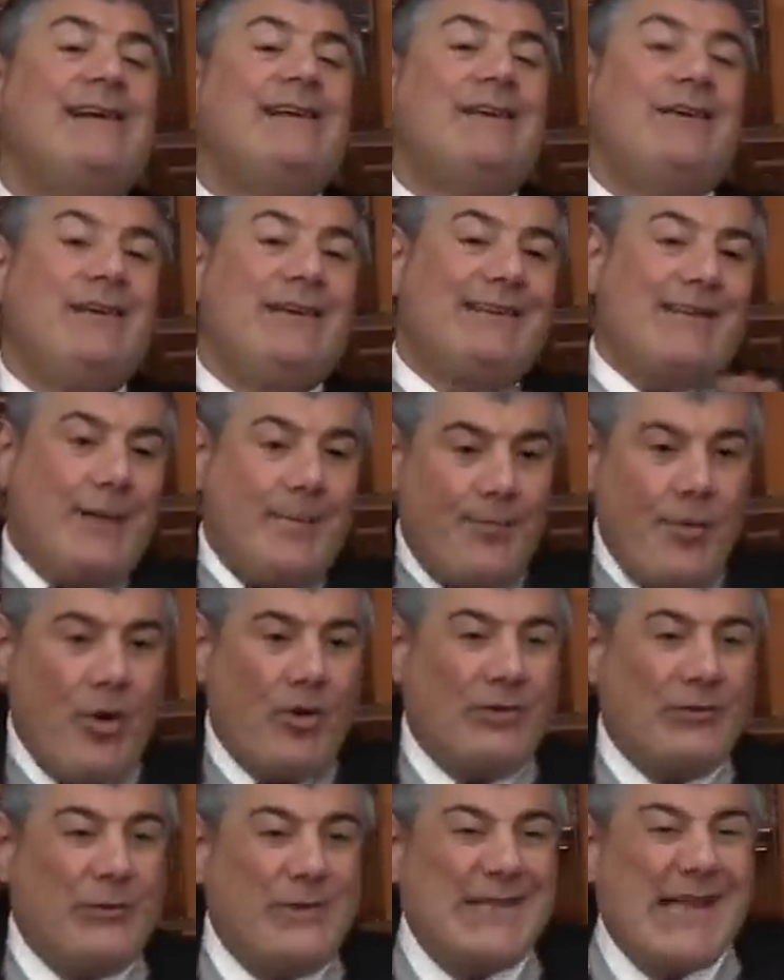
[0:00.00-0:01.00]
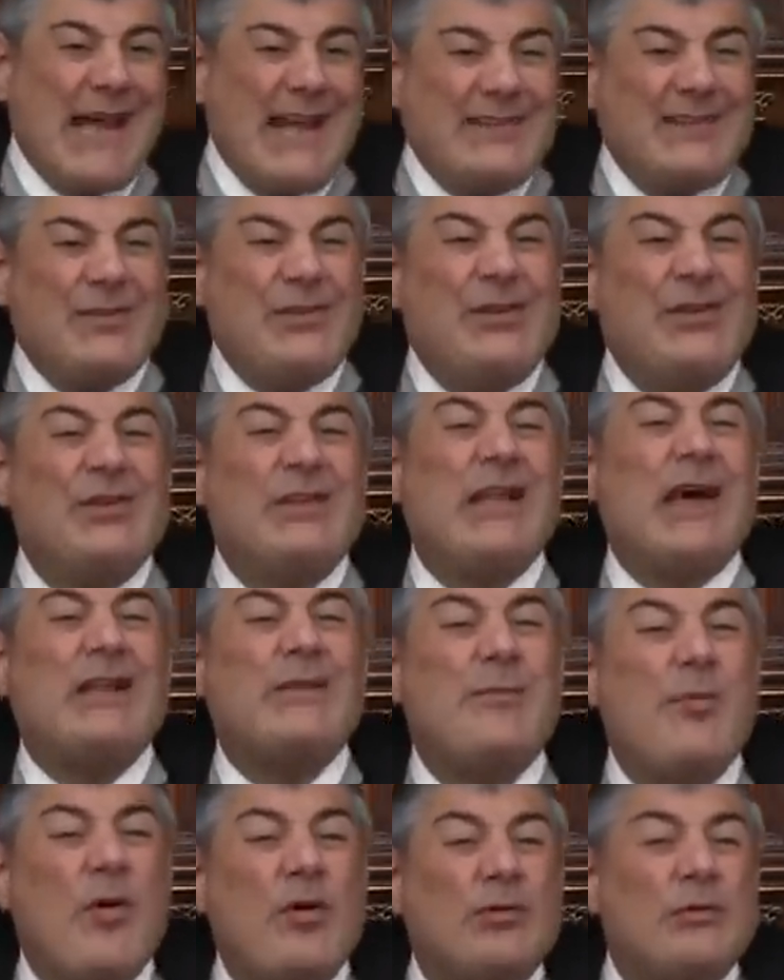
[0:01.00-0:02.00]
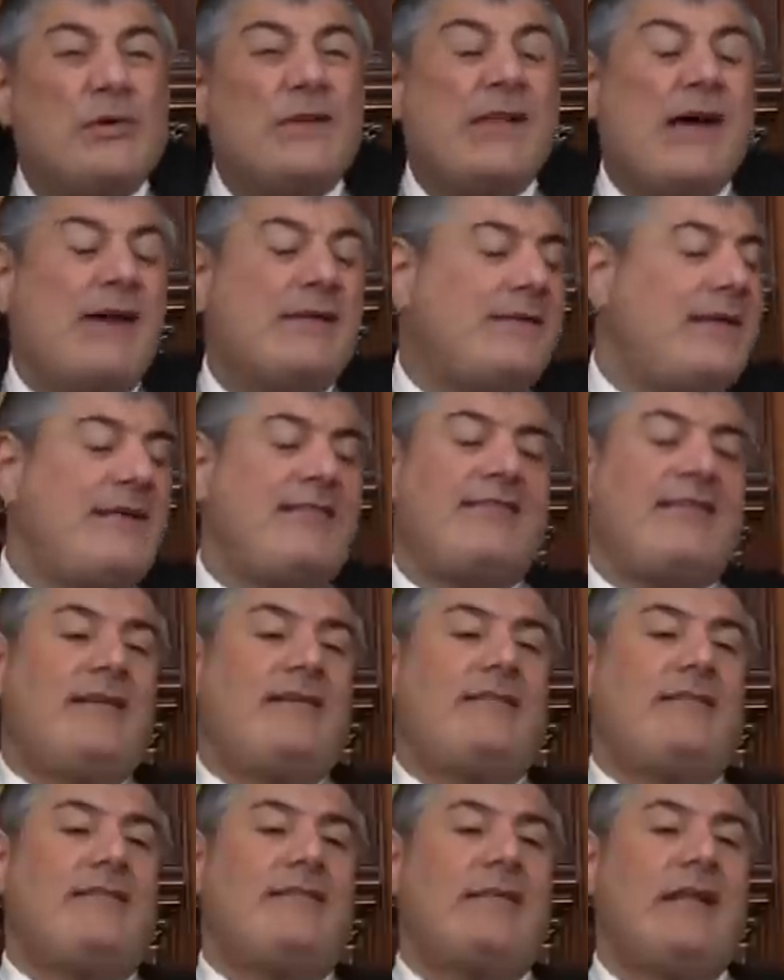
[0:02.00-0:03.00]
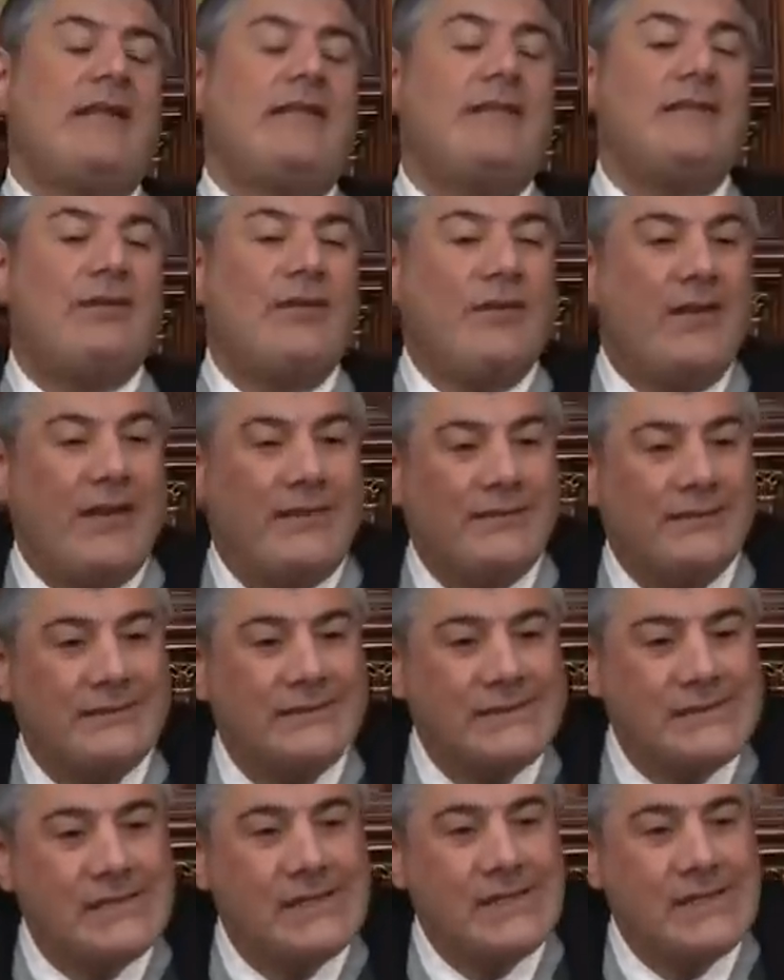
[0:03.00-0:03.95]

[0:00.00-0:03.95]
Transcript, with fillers: You're either born with that or you're not born with that. That's it. Not in your hand.